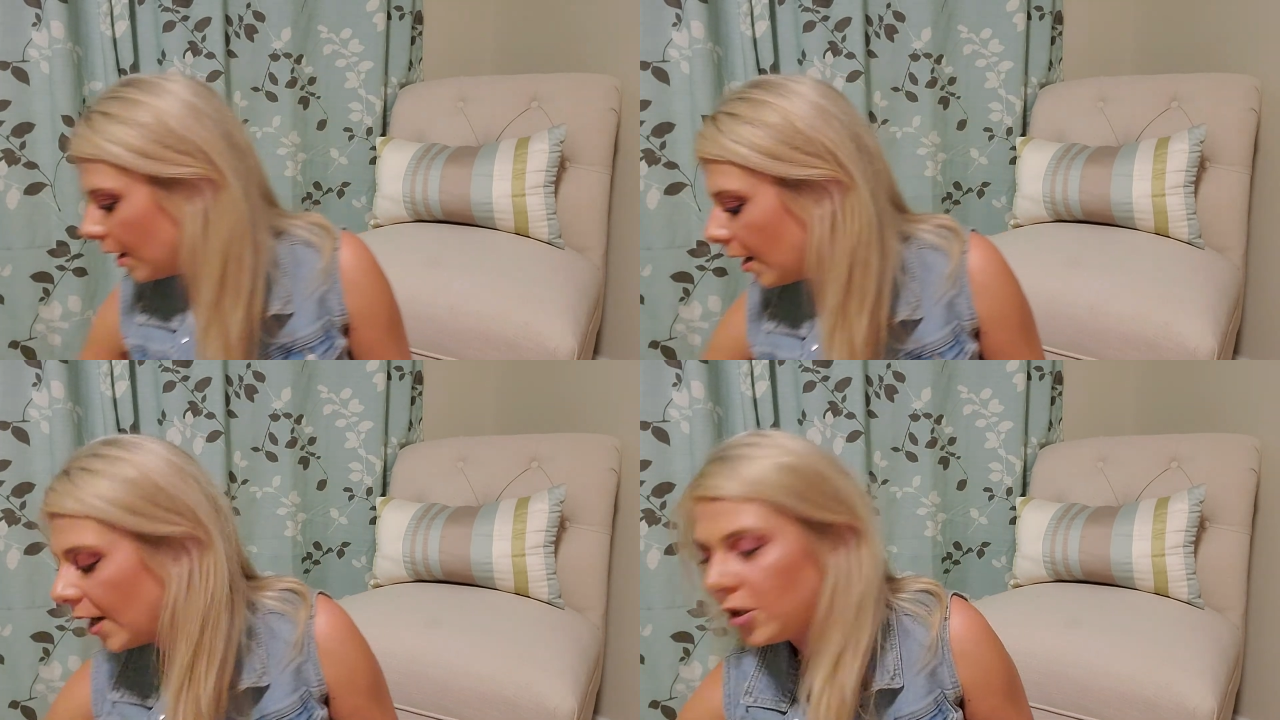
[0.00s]

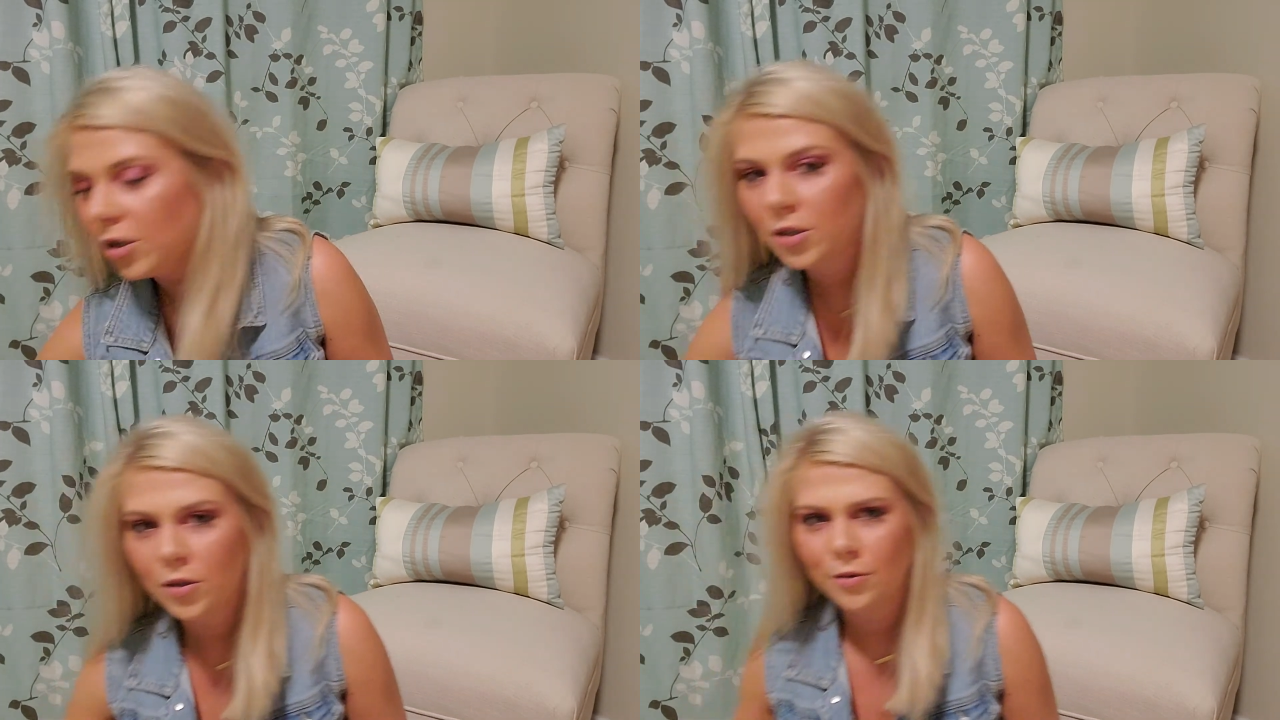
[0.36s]
I
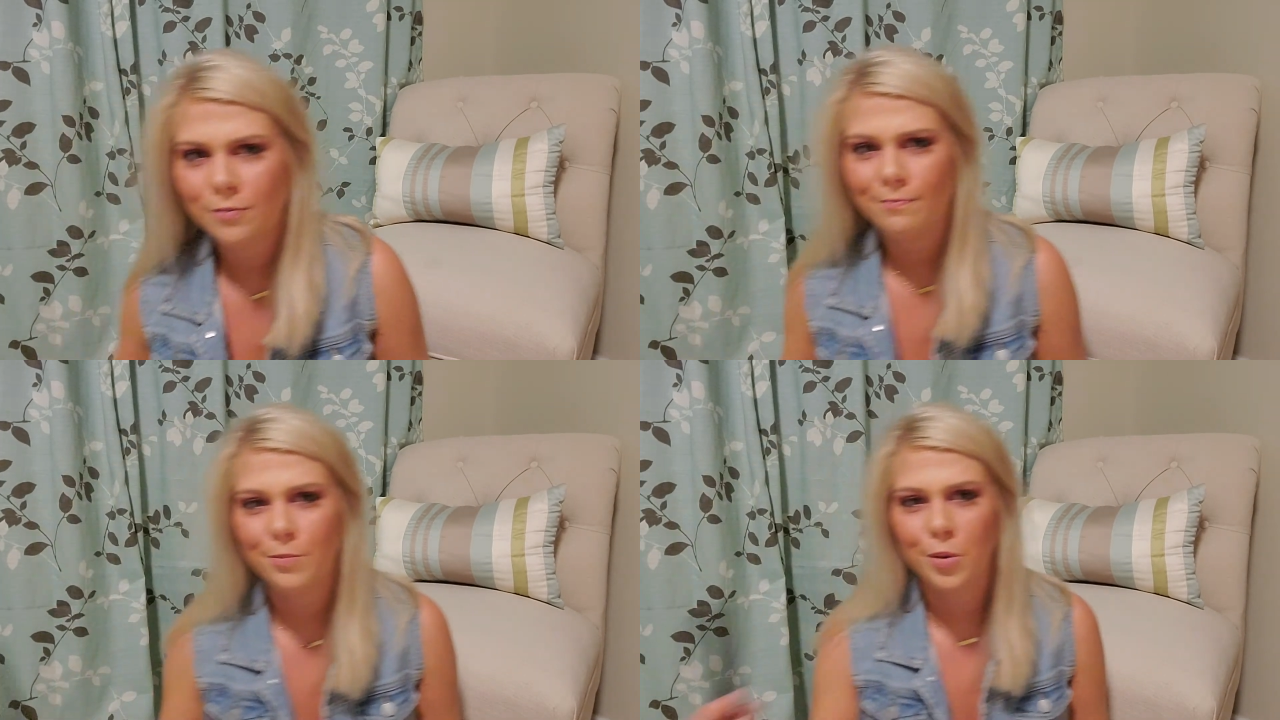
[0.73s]
just
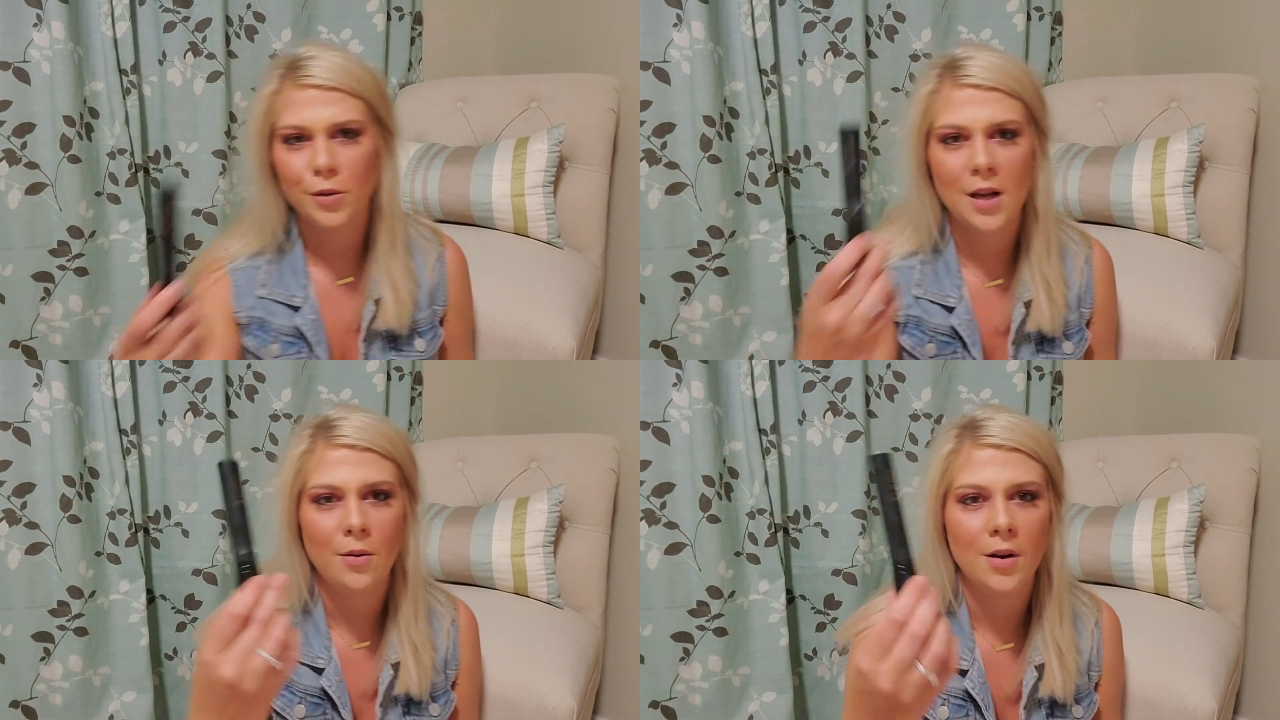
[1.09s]
pulled
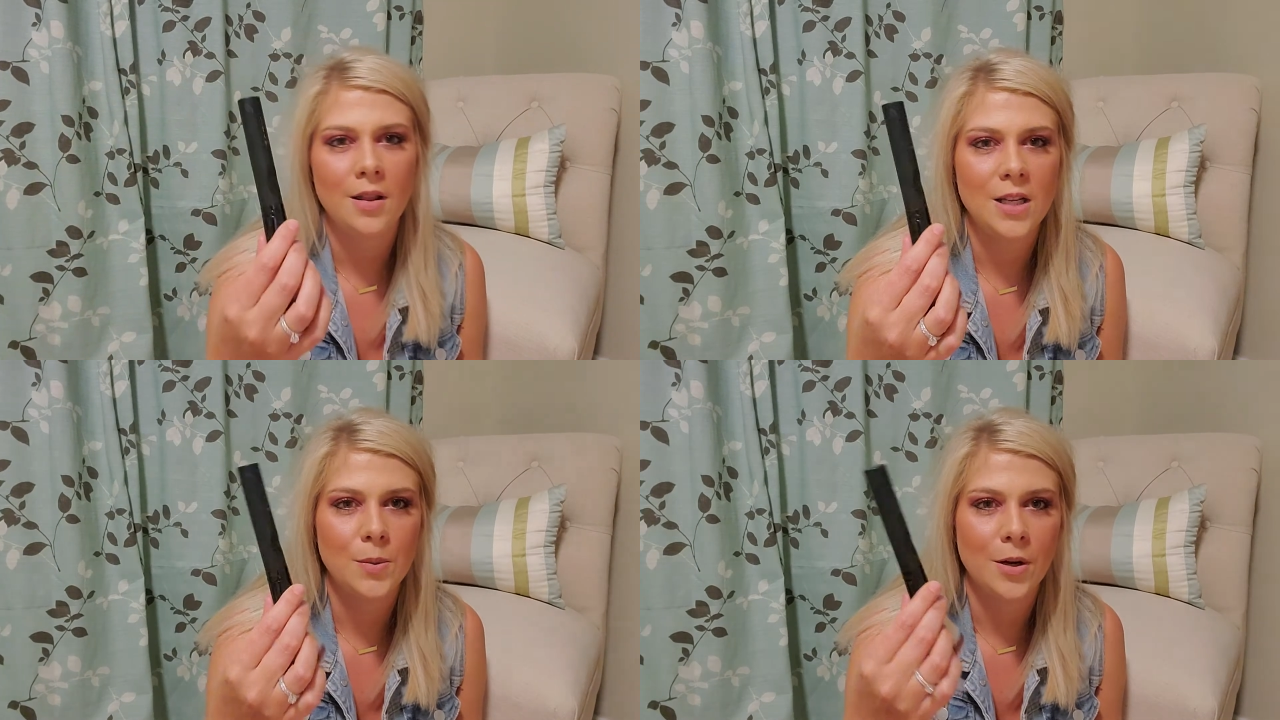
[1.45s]
out one of
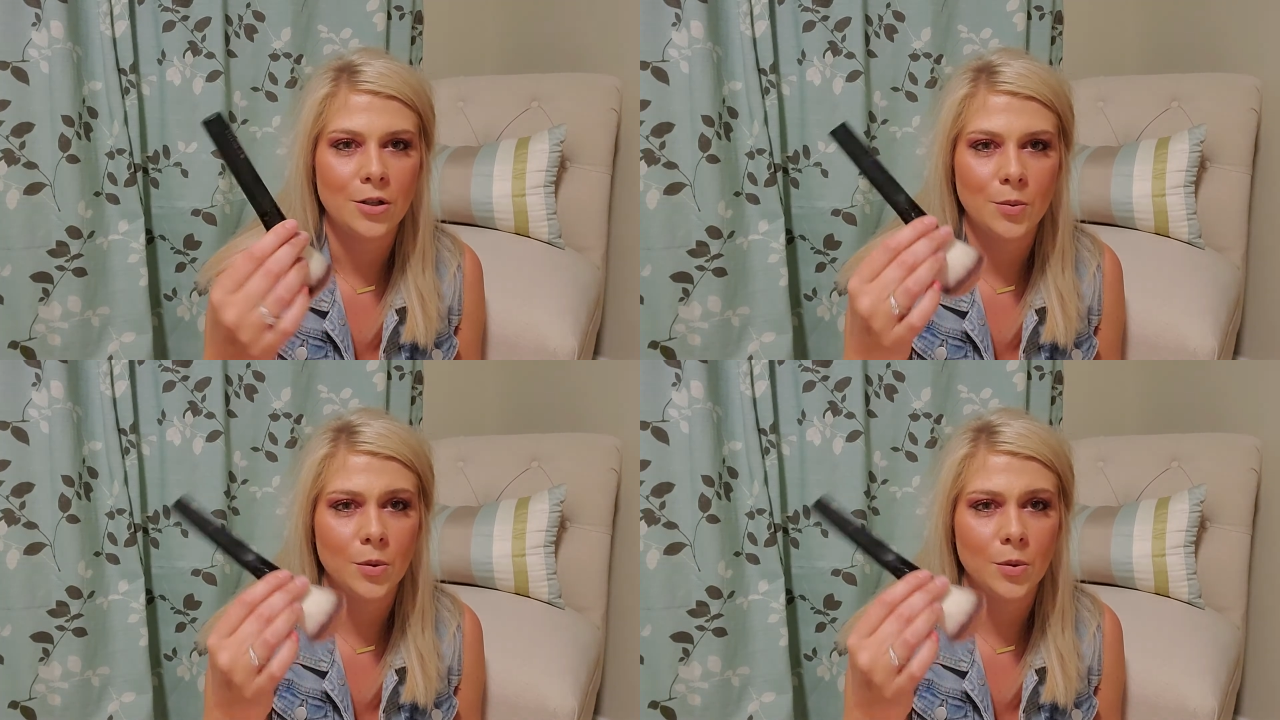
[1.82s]
these brushes,